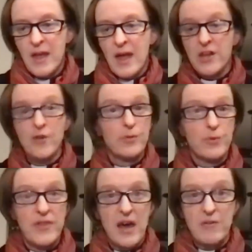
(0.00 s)
and you can read
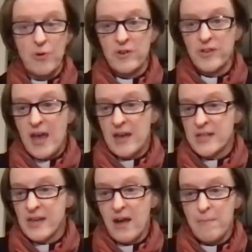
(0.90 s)
that, of course,
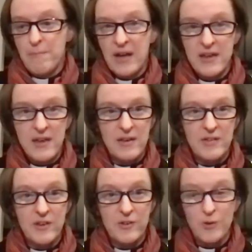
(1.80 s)
anytime. Becky is
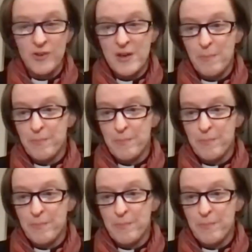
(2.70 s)
Associate